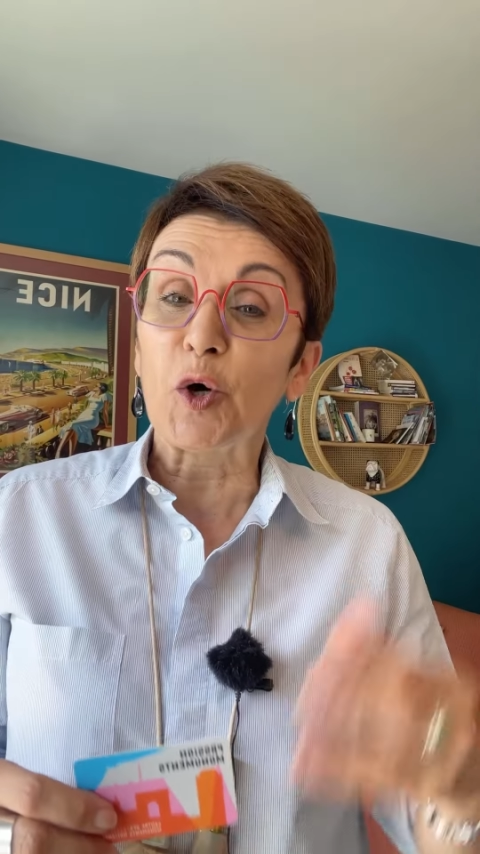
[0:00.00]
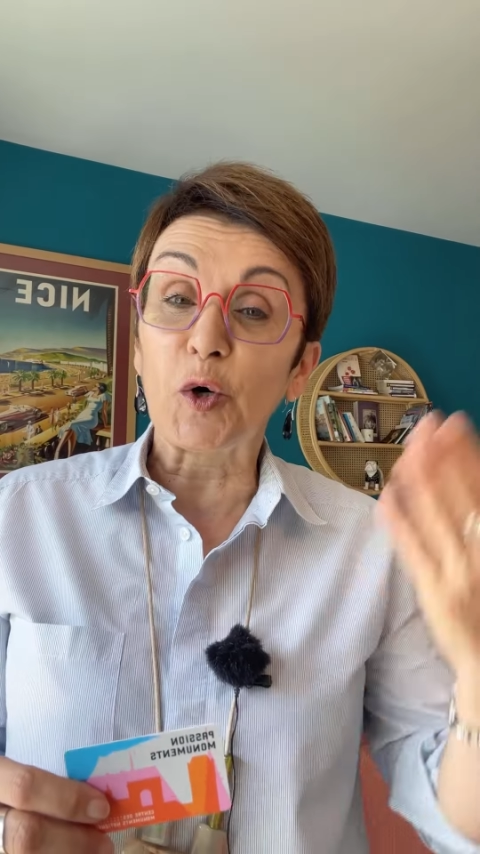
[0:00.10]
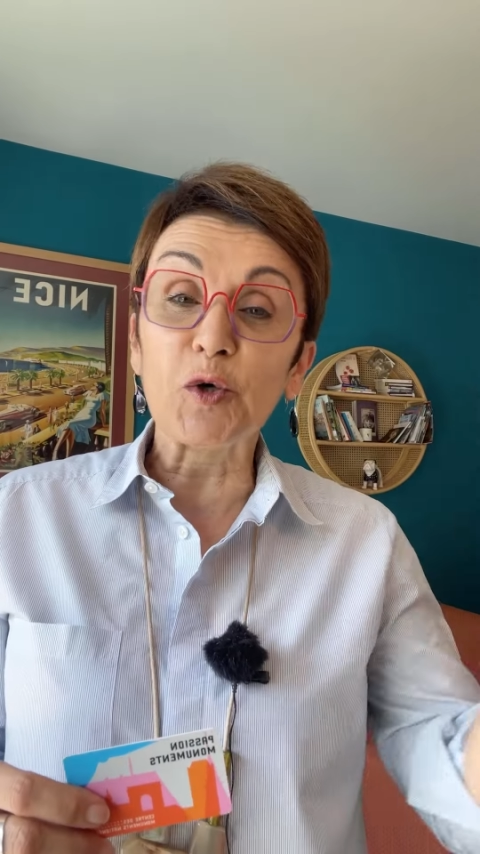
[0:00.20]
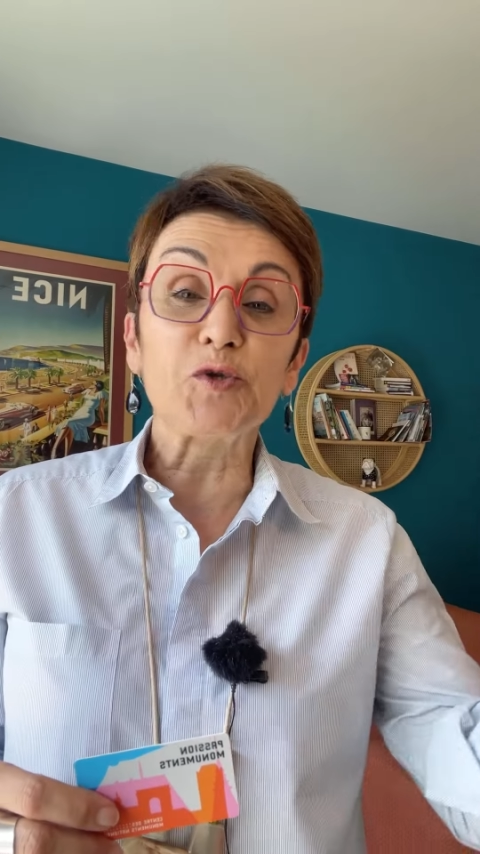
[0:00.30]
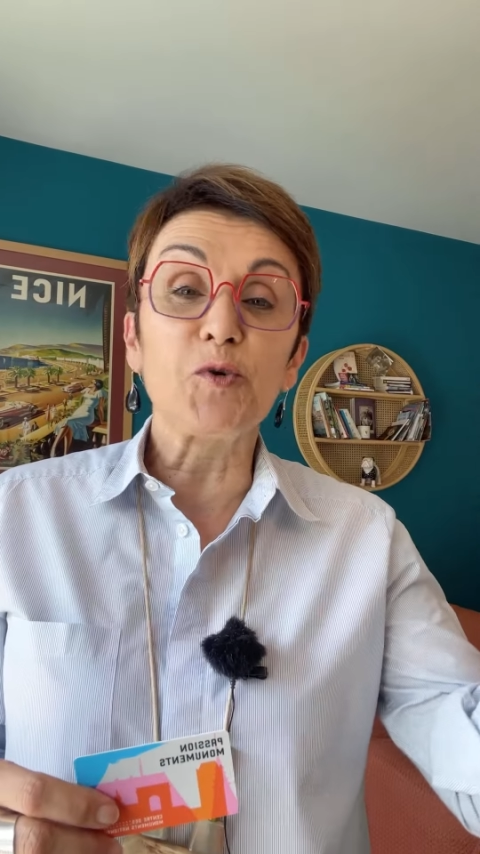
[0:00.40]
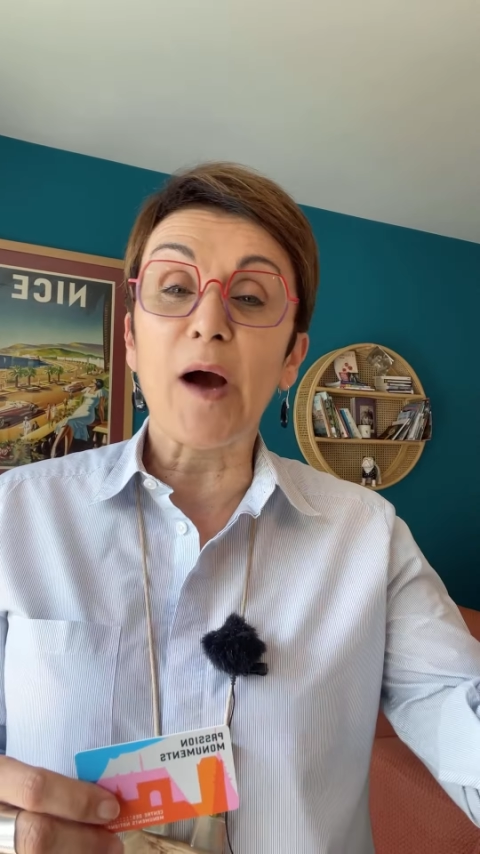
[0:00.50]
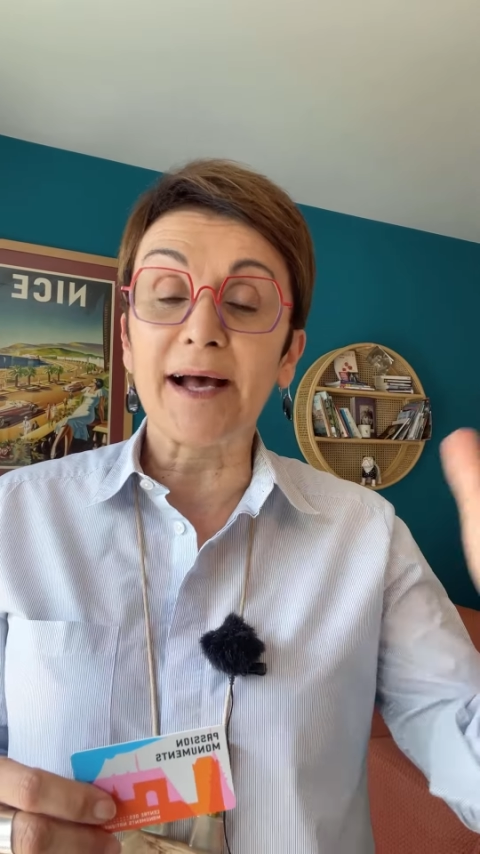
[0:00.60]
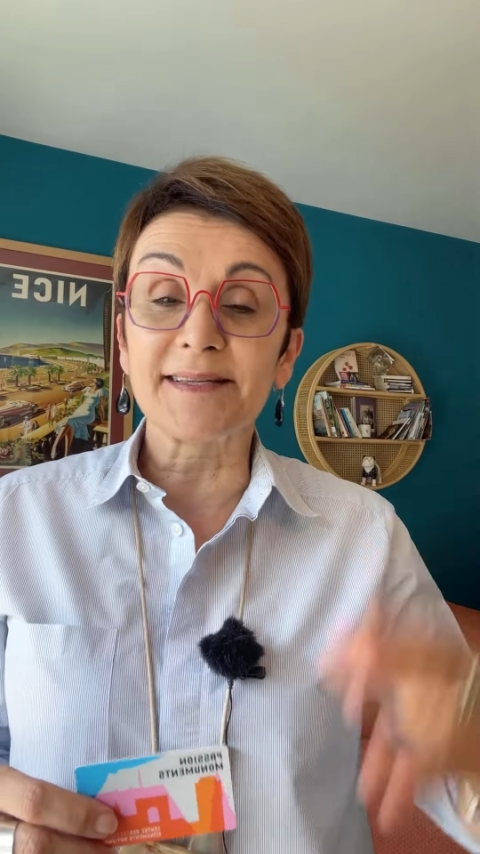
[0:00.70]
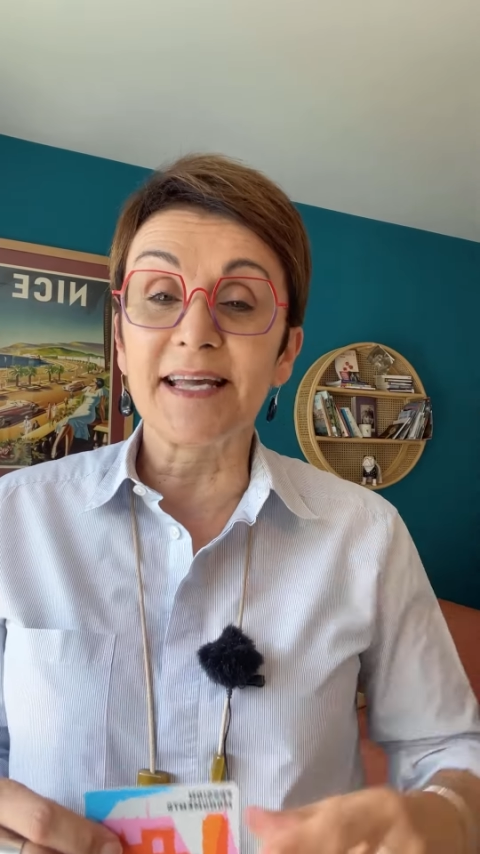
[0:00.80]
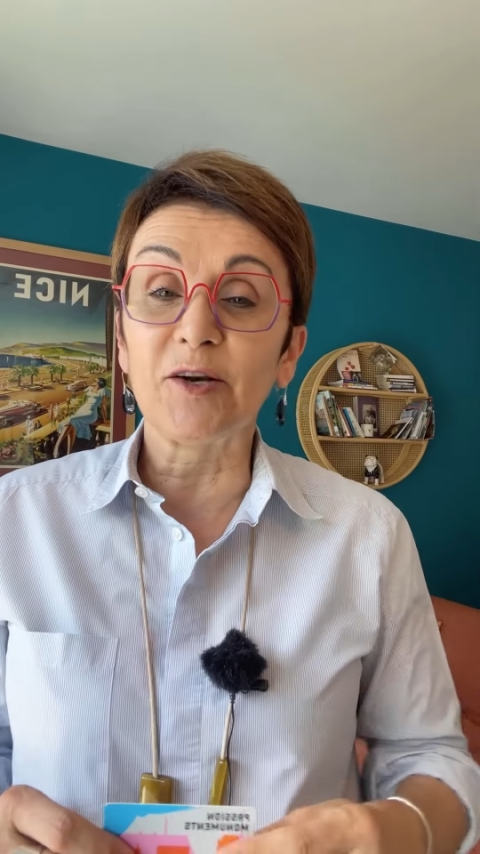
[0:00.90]
go to
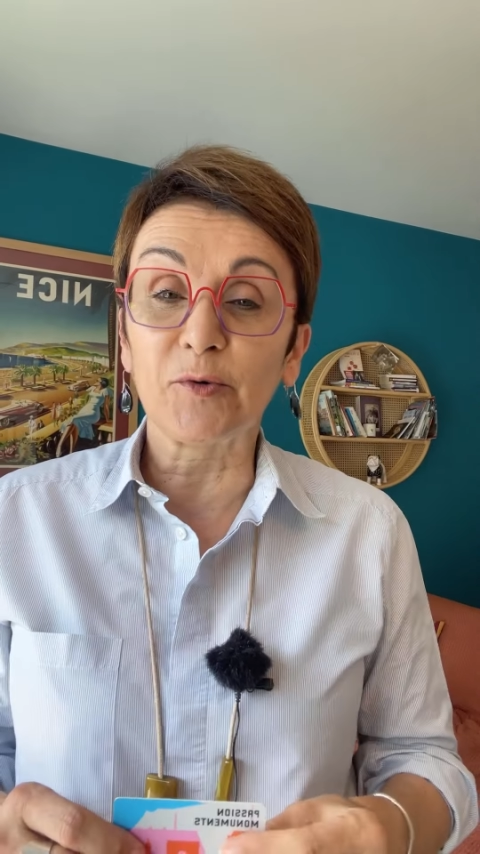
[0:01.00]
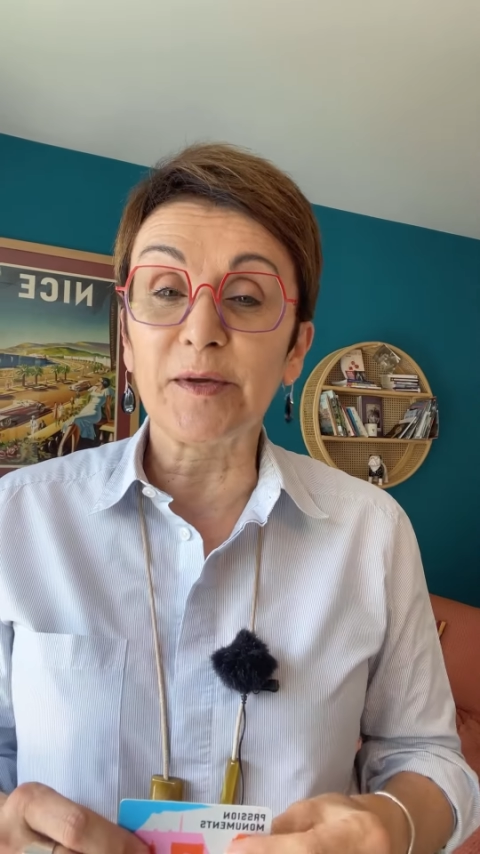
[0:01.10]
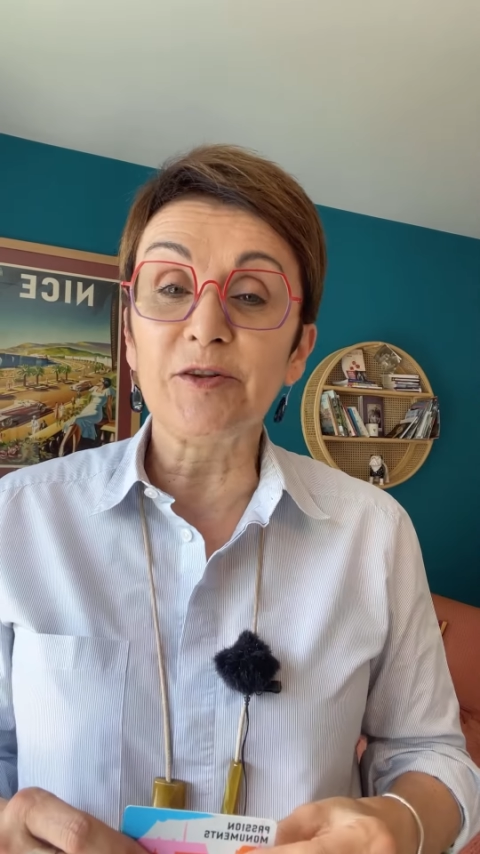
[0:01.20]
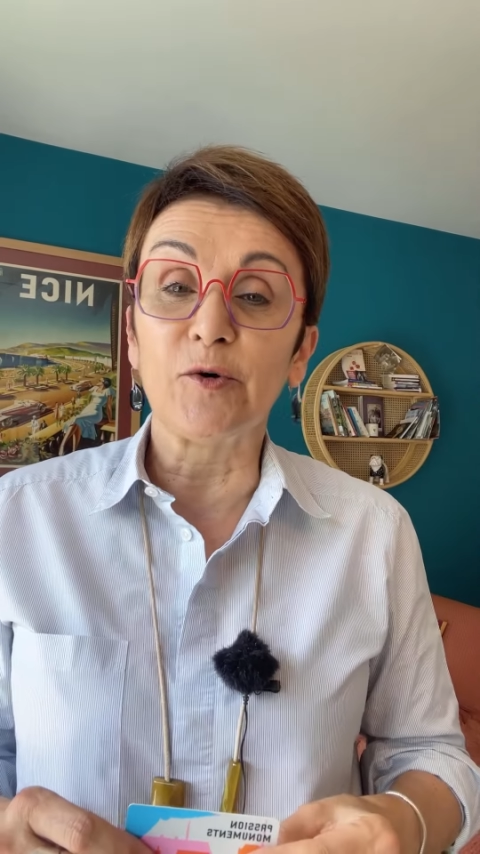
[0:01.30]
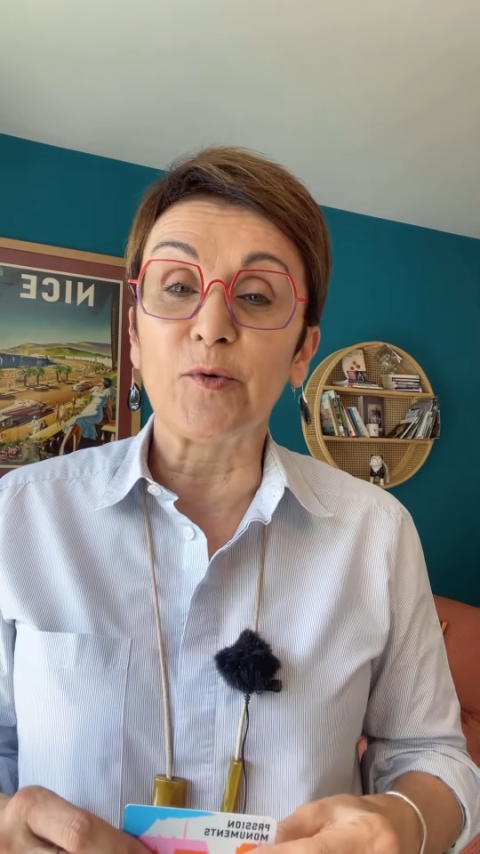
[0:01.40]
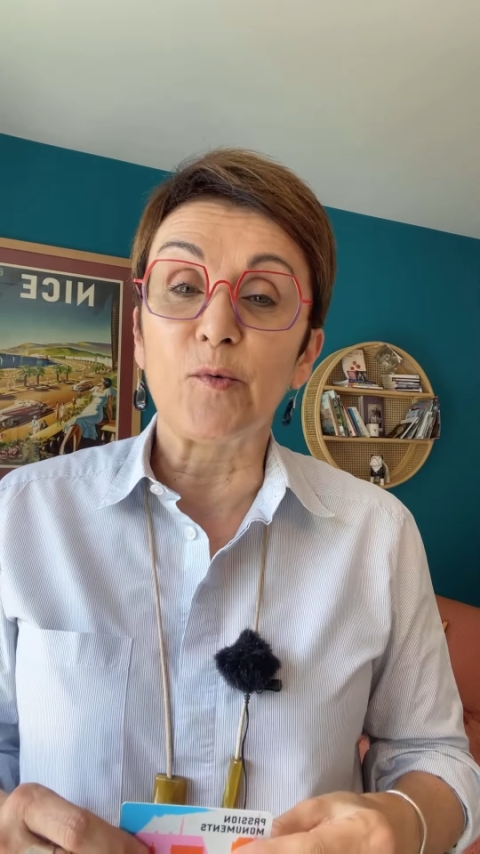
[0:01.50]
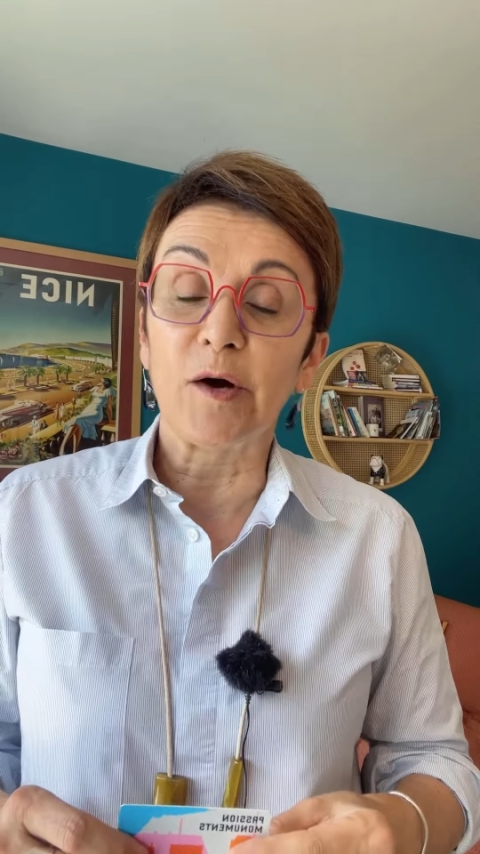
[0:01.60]
Azay-le-Rideau,